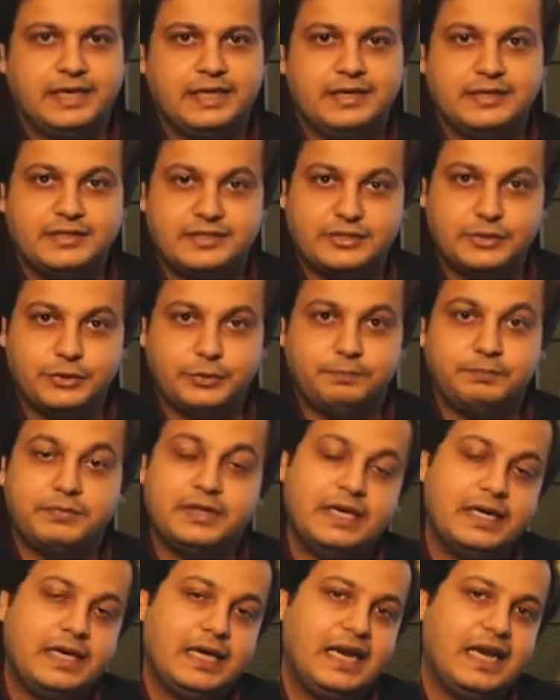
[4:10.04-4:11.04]
So
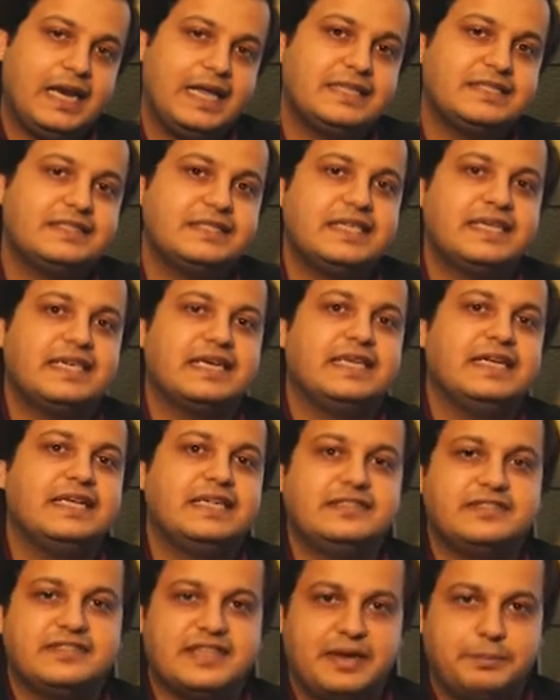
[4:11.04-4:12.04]
let's take an
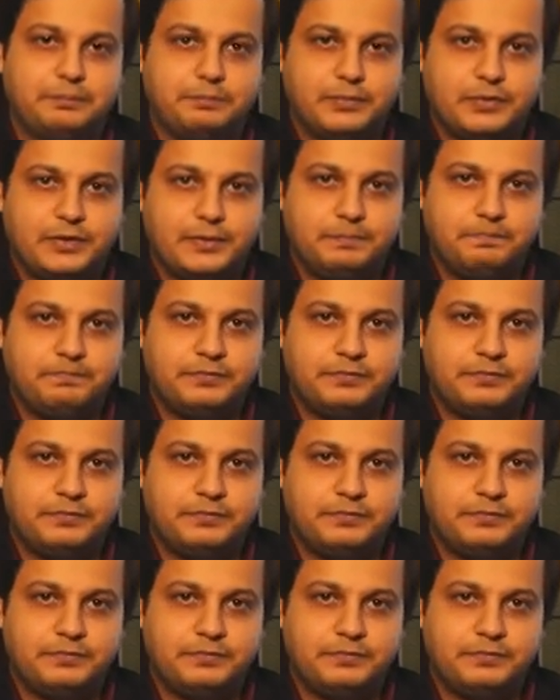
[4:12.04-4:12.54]
example.